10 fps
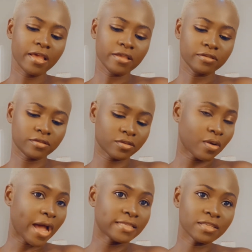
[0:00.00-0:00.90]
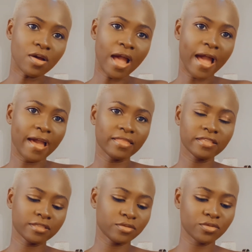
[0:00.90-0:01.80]
So I still
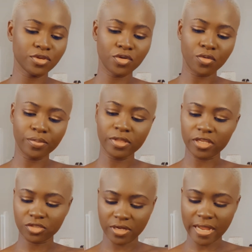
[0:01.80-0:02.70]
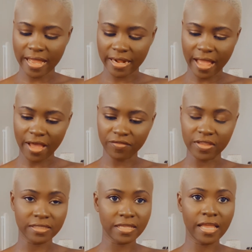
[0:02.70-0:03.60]
had to, you know, put a trigger and have
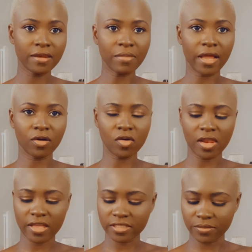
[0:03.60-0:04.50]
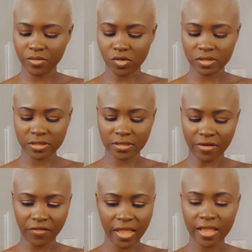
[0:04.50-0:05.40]
this in my collection, because
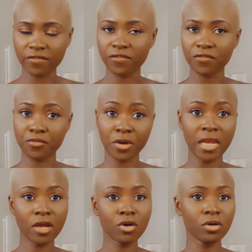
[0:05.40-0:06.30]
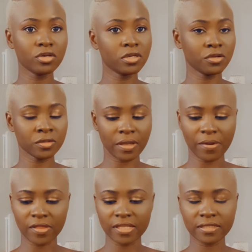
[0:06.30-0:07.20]
I've heard really good news
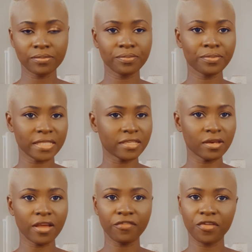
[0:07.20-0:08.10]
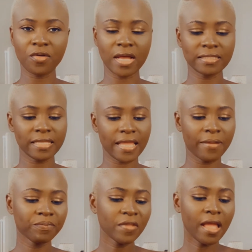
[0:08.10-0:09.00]
about this particular fragrance
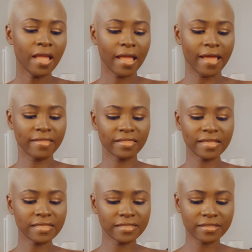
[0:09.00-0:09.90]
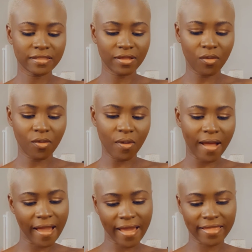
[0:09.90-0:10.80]
here. And this is no
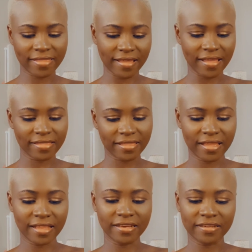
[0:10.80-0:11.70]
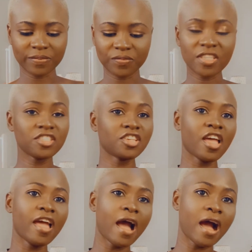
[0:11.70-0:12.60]
other than
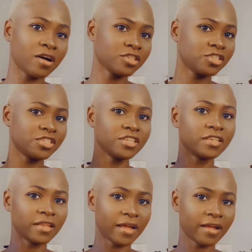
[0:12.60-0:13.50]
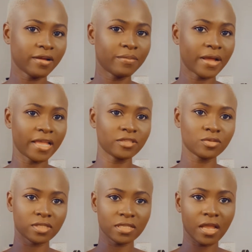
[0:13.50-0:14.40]
Cher Al Sheila by
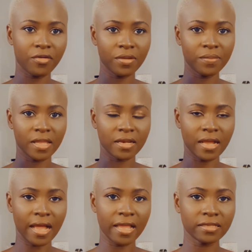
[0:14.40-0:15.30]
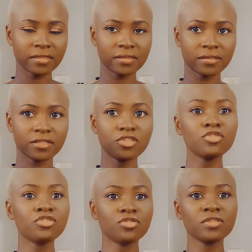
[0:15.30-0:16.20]
Swiss Arabian, guys.
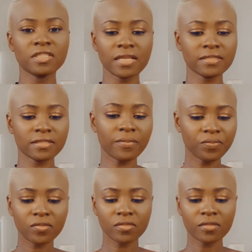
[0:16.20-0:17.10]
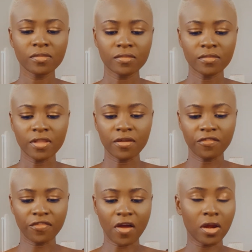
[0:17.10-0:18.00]
You should just
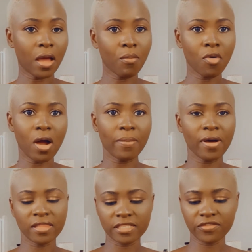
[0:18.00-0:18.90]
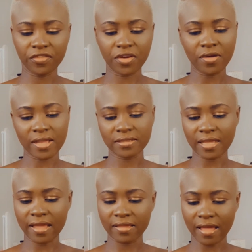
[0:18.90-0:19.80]
found out more about this fragrance.
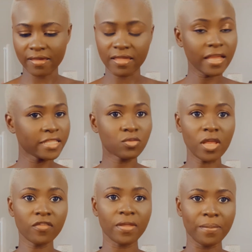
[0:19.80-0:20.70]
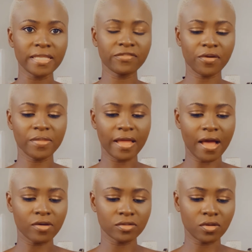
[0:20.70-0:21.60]
I think it's one of the best from the
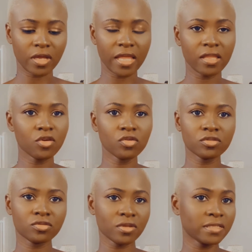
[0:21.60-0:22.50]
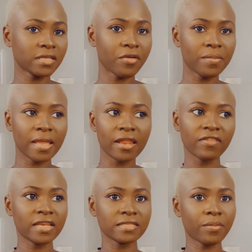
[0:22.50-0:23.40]
house. Okay, you know, Swiss Arabian
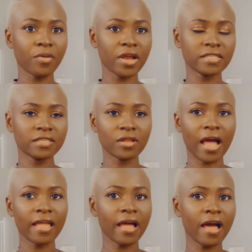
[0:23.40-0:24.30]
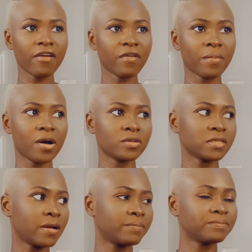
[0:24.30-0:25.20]
never disappoints. You know, I have about
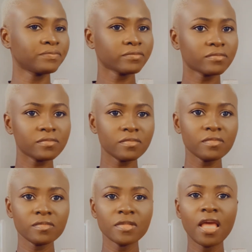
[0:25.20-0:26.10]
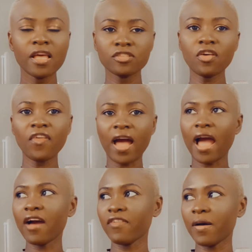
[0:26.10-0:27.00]
so far I
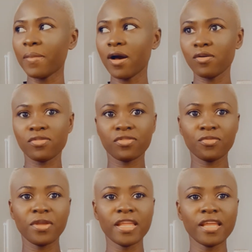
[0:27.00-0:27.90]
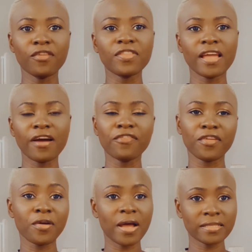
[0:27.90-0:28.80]
have about 3 of their
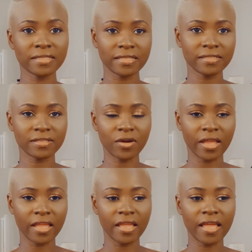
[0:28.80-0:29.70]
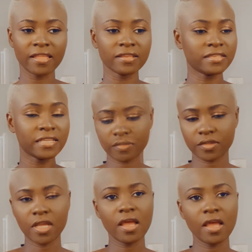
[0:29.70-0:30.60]
fragrances. Okay, and they,
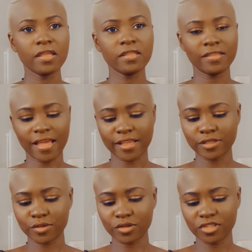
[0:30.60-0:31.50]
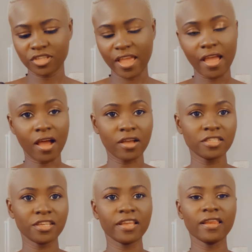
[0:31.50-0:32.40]
yeah, so share our
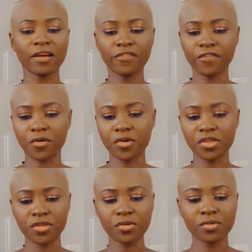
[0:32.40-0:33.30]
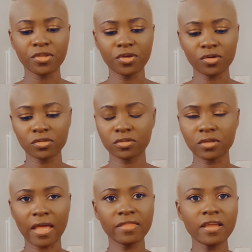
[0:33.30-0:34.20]
Sheila for you. You know,
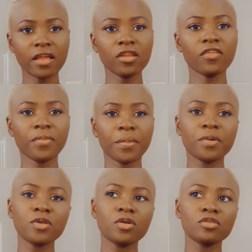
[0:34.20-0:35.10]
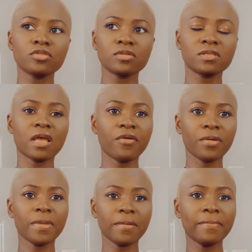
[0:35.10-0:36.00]
I think a lot of people know Swiss Arabian